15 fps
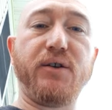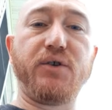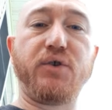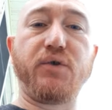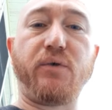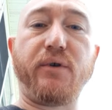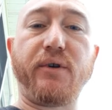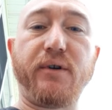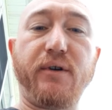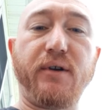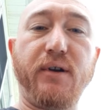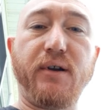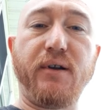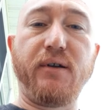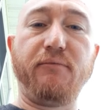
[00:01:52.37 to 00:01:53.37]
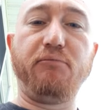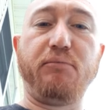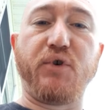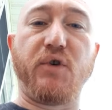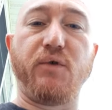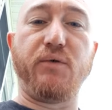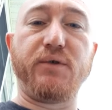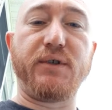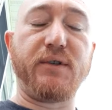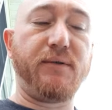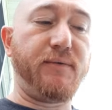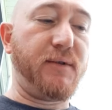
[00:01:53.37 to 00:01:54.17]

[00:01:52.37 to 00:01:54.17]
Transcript: short, bows.